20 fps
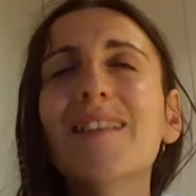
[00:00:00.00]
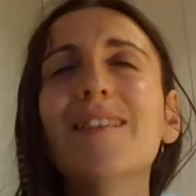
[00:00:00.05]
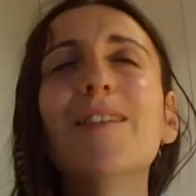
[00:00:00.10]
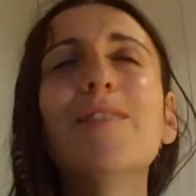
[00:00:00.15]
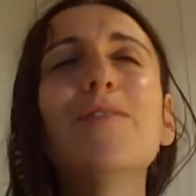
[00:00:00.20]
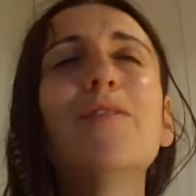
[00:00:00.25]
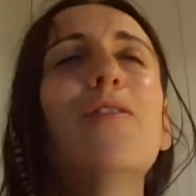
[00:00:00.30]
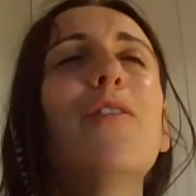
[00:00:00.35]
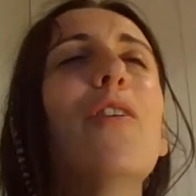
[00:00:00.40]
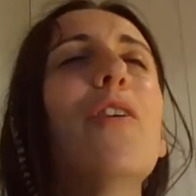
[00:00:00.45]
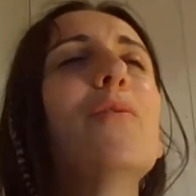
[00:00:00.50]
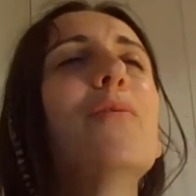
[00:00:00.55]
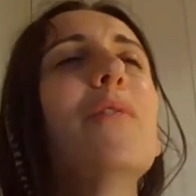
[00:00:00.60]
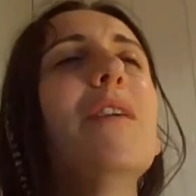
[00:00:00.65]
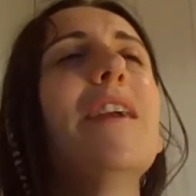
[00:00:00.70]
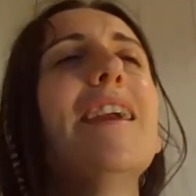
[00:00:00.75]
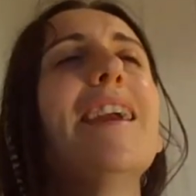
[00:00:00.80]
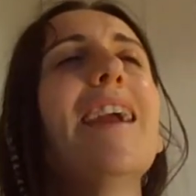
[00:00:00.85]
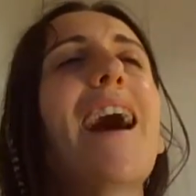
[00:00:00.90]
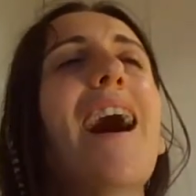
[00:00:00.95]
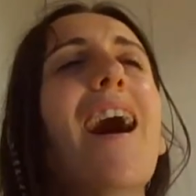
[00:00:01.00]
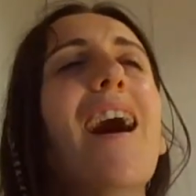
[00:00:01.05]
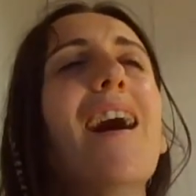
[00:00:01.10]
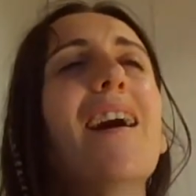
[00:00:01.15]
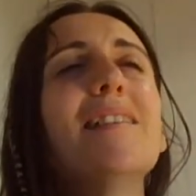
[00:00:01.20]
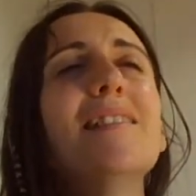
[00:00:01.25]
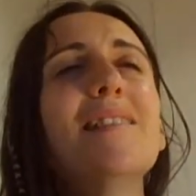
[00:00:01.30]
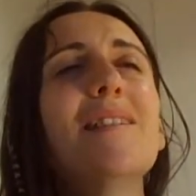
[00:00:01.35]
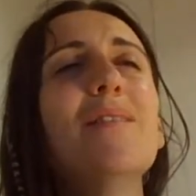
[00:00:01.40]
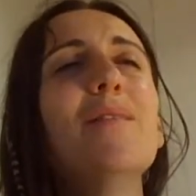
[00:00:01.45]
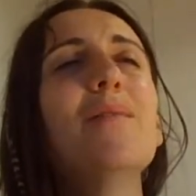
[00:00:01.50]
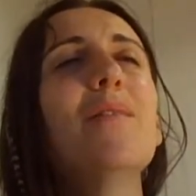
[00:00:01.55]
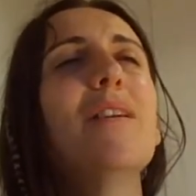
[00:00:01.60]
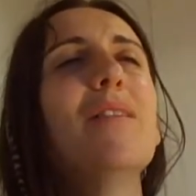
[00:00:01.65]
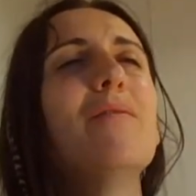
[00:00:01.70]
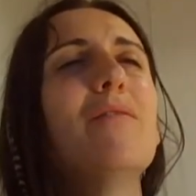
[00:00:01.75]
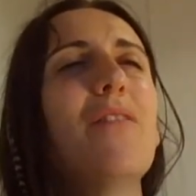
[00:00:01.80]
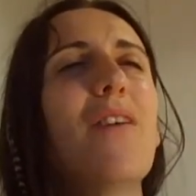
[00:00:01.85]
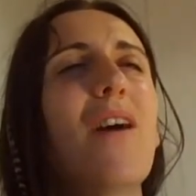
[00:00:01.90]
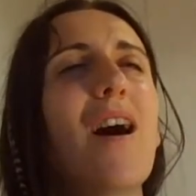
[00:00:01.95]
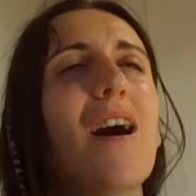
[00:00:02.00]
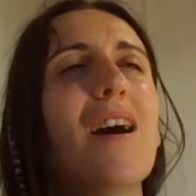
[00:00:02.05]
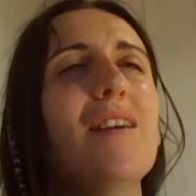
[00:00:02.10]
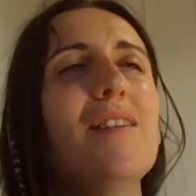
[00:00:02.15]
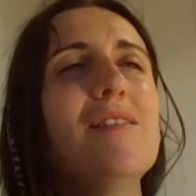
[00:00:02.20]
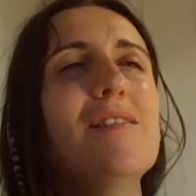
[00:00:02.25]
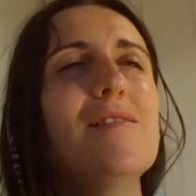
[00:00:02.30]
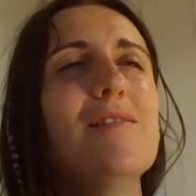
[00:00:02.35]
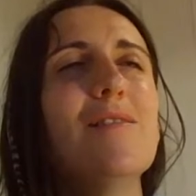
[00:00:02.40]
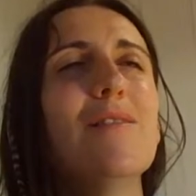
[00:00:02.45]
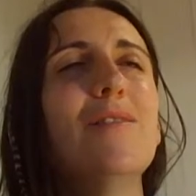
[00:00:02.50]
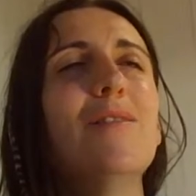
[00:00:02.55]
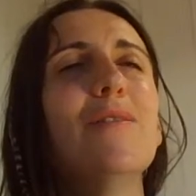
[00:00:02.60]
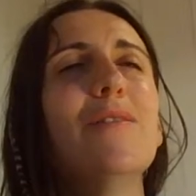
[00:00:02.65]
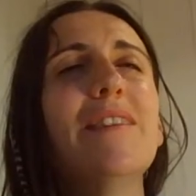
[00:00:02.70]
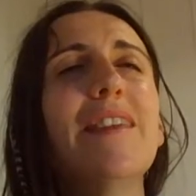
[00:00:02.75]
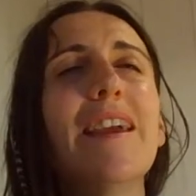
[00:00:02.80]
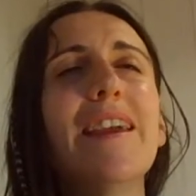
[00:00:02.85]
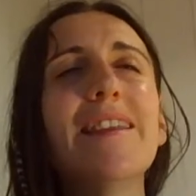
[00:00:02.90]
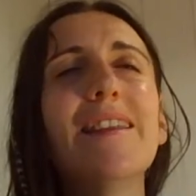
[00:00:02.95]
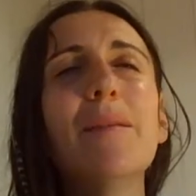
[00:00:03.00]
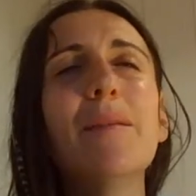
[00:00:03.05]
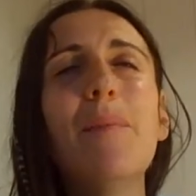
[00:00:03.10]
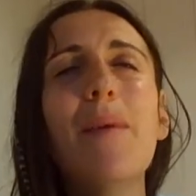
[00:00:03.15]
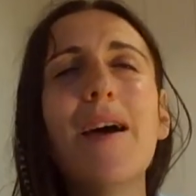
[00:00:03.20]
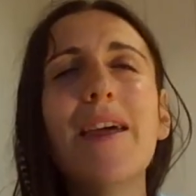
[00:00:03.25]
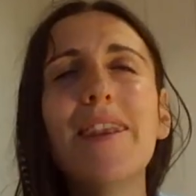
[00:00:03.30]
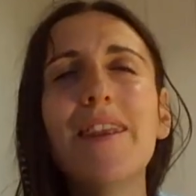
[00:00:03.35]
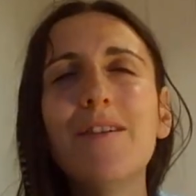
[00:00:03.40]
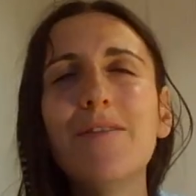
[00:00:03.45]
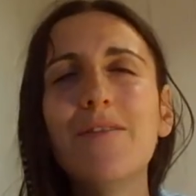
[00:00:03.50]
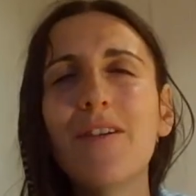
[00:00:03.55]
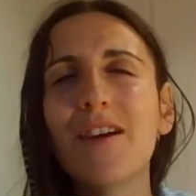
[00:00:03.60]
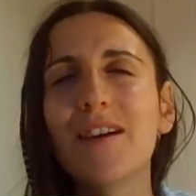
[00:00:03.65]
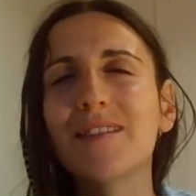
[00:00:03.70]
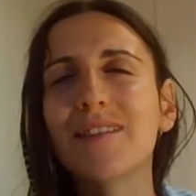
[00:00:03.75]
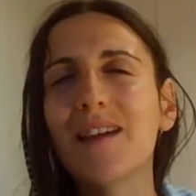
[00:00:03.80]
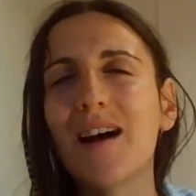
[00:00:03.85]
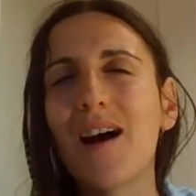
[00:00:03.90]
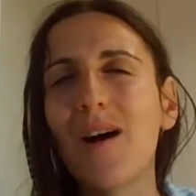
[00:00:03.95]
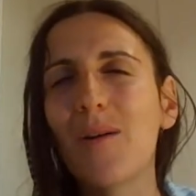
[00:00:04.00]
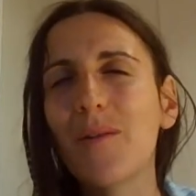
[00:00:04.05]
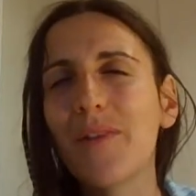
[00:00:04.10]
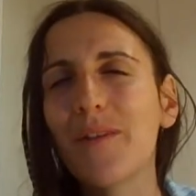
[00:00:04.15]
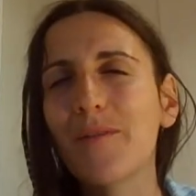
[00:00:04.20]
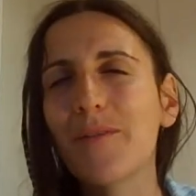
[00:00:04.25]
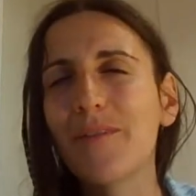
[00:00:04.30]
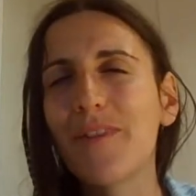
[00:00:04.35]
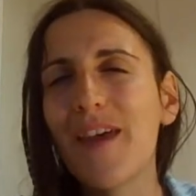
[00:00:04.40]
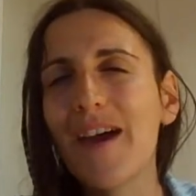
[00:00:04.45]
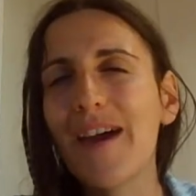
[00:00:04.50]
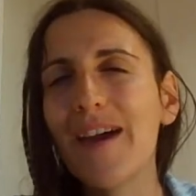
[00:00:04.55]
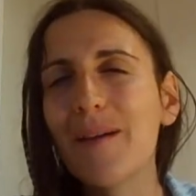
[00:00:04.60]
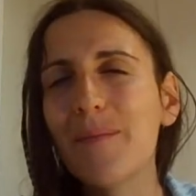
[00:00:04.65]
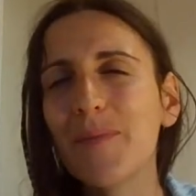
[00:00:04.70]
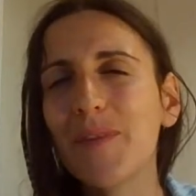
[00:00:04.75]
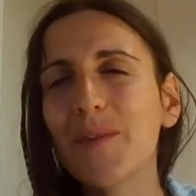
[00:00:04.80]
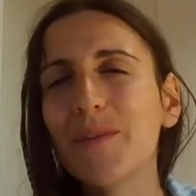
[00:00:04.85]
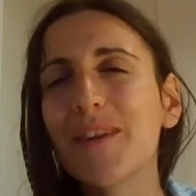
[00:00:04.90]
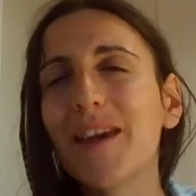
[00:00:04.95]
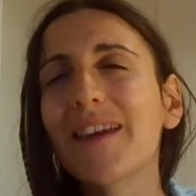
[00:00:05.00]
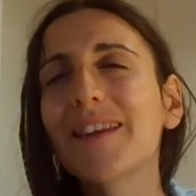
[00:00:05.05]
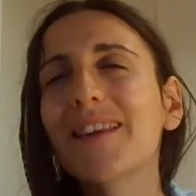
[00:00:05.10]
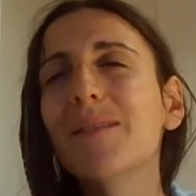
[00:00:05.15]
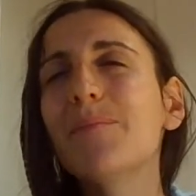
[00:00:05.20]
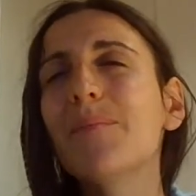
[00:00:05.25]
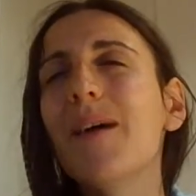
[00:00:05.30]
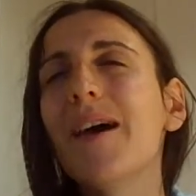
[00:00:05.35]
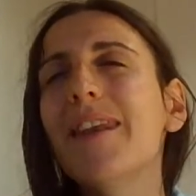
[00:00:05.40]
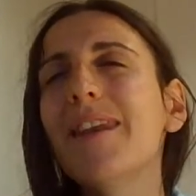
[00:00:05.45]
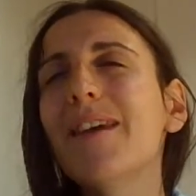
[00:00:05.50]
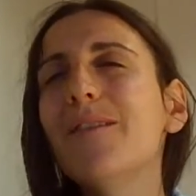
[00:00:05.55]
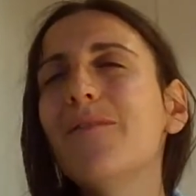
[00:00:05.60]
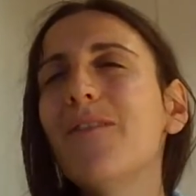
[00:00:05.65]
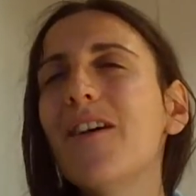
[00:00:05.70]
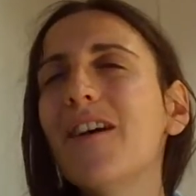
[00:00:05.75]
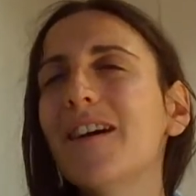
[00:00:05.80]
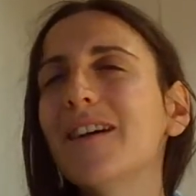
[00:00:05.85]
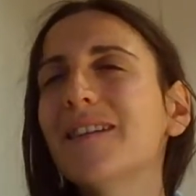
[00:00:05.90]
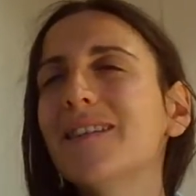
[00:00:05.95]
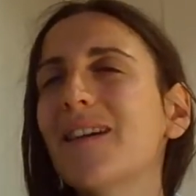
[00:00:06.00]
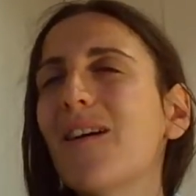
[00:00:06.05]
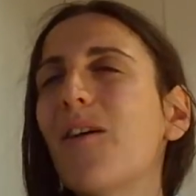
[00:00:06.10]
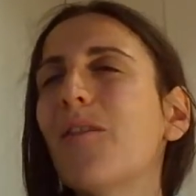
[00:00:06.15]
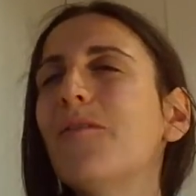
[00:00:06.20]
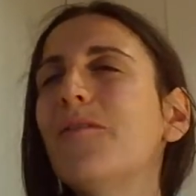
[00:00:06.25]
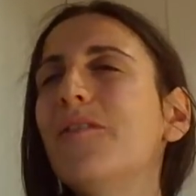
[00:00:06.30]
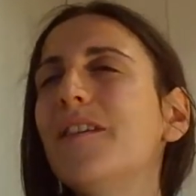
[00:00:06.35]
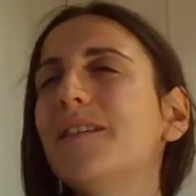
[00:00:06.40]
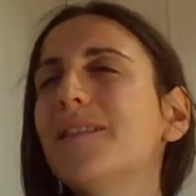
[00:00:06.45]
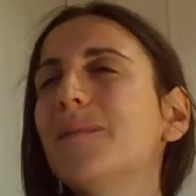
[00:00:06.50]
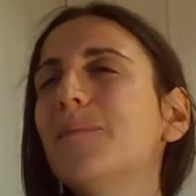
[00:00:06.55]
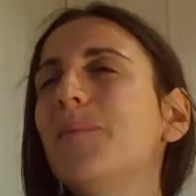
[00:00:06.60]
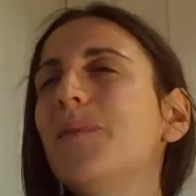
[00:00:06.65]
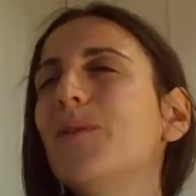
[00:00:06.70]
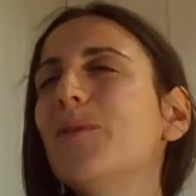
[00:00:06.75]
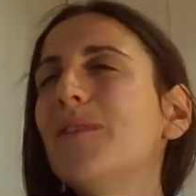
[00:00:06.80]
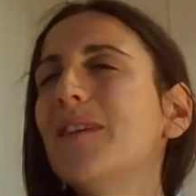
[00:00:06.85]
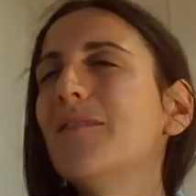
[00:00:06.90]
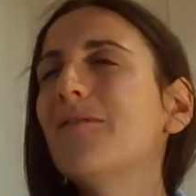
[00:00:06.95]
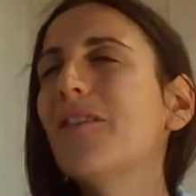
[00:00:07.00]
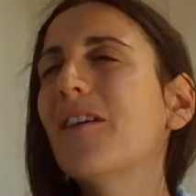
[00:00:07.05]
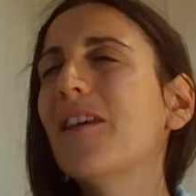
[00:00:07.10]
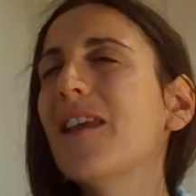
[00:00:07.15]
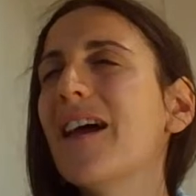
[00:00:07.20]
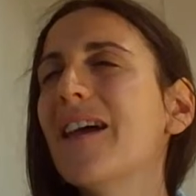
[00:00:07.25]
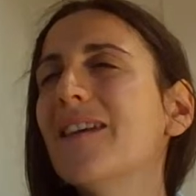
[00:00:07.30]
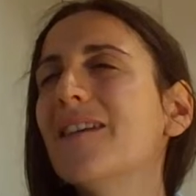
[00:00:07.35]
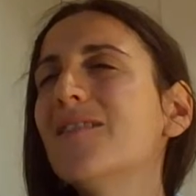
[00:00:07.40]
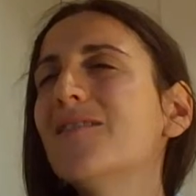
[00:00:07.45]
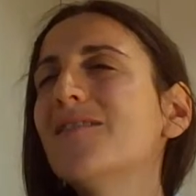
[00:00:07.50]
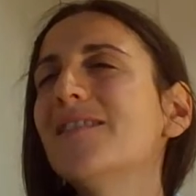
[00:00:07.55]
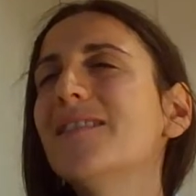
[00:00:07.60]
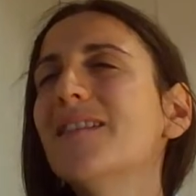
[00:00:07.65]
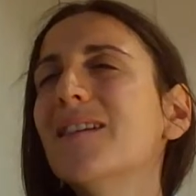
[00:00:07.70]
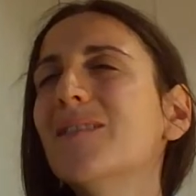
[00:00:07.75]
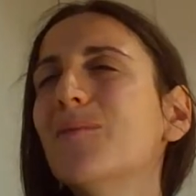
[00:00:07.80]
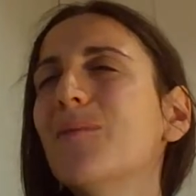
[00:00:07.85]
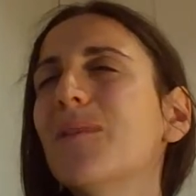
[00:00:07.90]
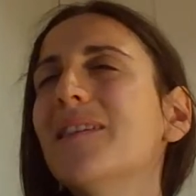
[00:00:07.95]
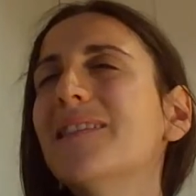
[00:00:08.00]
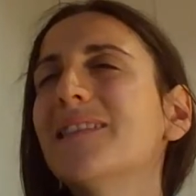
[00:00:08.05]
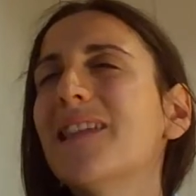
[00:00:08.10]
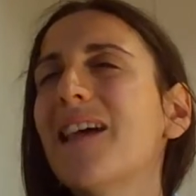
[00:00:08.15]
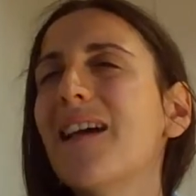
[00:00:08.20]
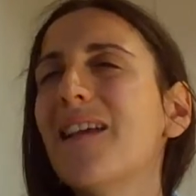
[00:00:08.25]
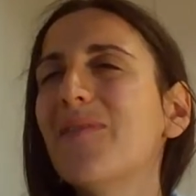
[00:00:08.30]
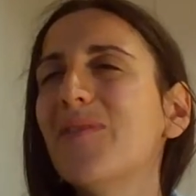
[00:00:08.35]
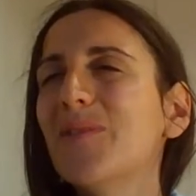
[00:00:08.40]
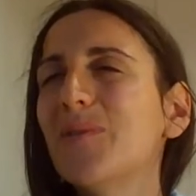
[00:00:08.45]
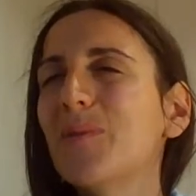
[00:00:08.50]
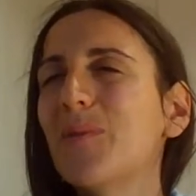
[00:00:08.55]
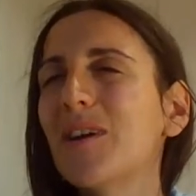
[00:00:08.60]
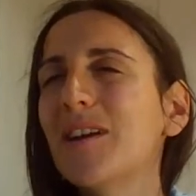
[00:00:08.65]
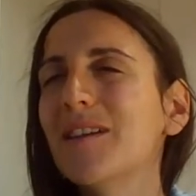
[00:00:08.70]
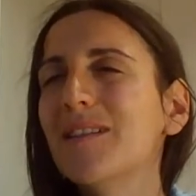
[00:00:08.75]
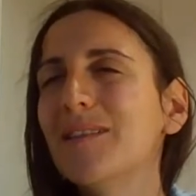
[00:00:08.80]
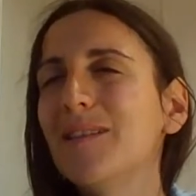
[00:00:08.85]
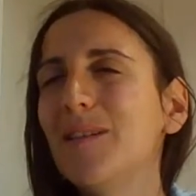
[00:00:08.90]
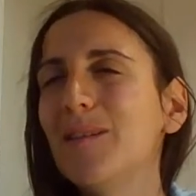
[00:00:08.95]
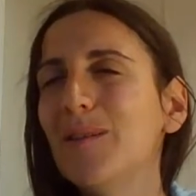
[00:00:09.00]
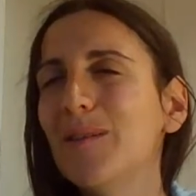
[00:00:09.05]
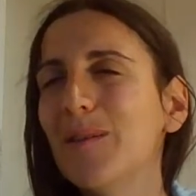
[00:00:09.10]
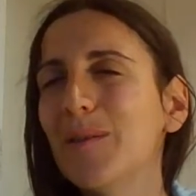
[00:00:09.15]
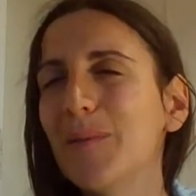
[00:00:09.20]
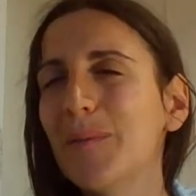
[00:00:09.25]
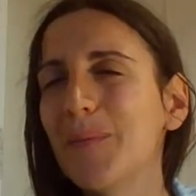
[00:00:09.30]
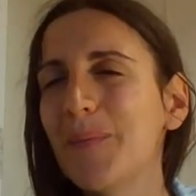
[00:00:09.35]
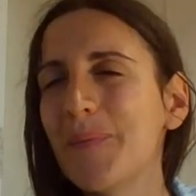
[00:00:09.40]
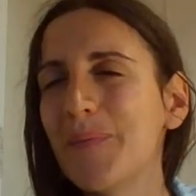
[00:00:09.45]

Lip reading: Therefore, we ask you, we invite you to take the benefits out of them, to take the benefits of this beautiful energy that we send towards you.